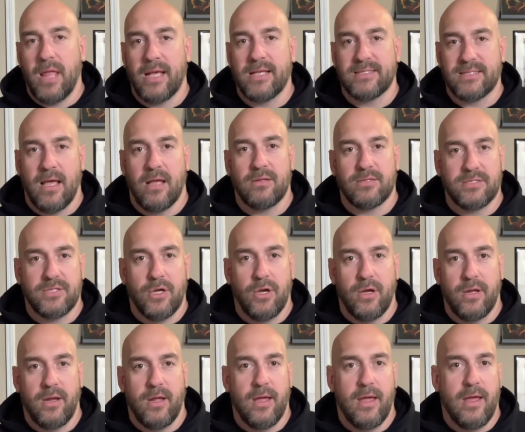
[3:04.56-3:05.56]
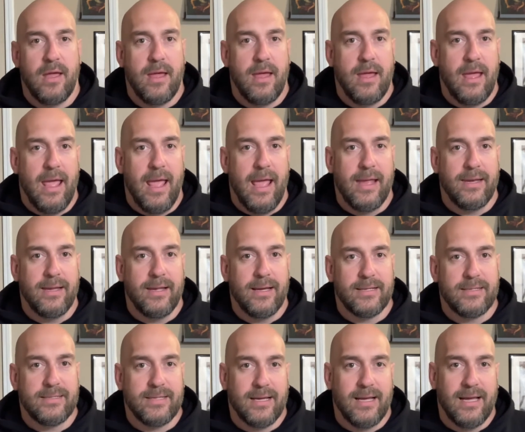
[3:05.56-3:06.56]
sounds good. And
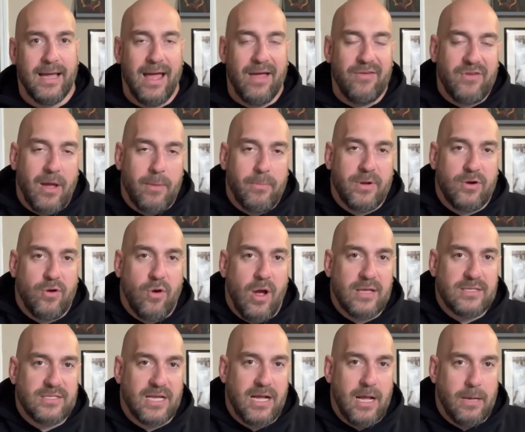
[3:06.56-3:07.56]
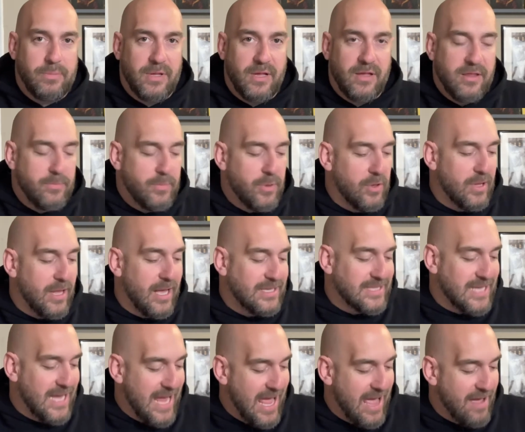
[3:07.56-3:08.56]
I've come across a couple of the bootlegs
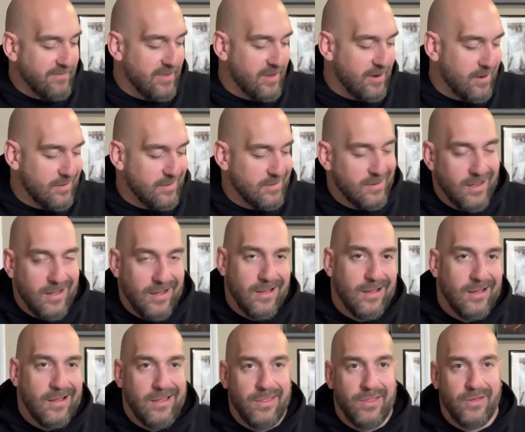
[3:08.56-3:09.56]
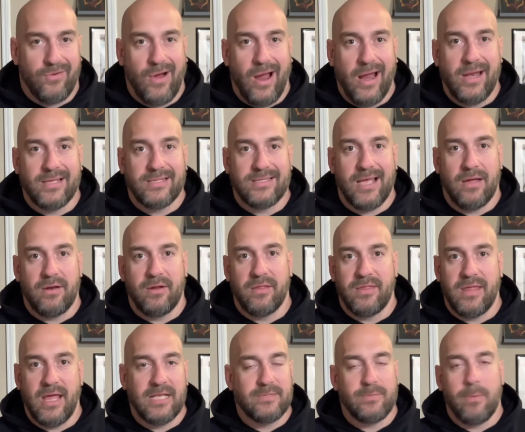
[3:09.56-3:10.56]
I have that aren't the greatest sounding
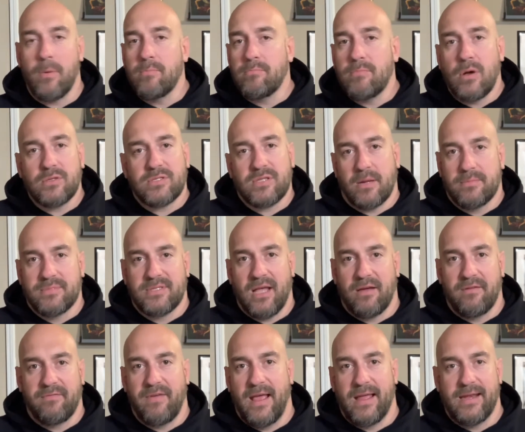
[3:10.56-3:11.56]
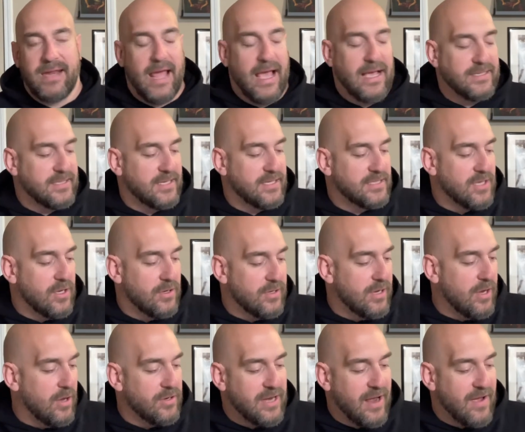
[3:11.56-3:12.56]
things, but most of them sound fantastic.
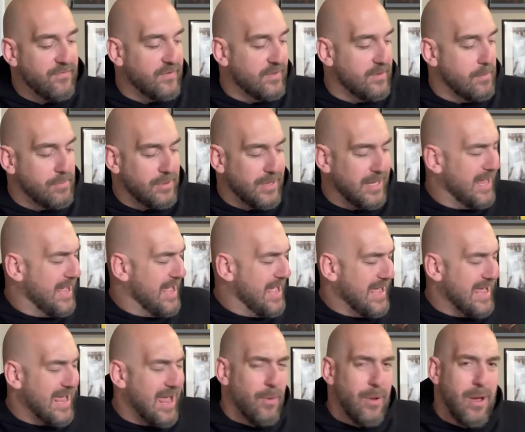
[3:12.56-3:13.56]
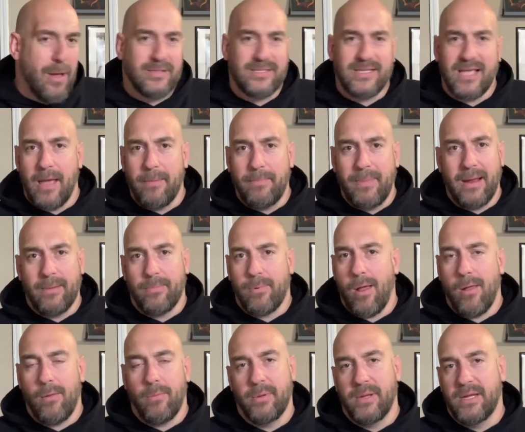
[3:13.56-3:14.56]
So definitely, I want to say I paid
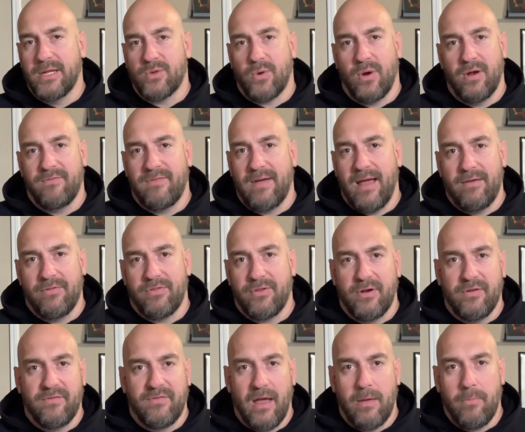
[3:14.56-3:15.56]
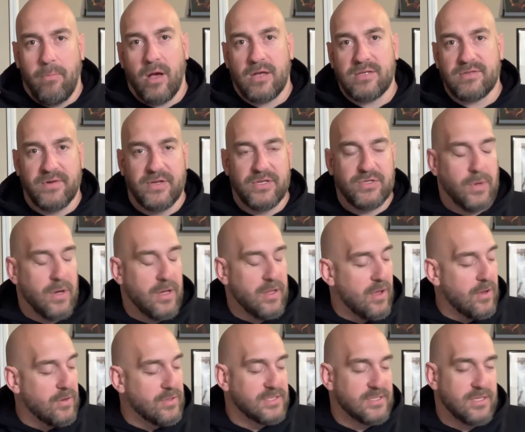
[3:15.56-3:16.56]
probably $25-$35 for each one of
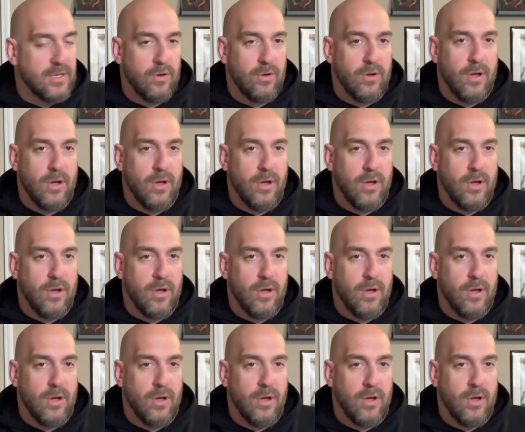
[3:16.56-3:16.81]
those. So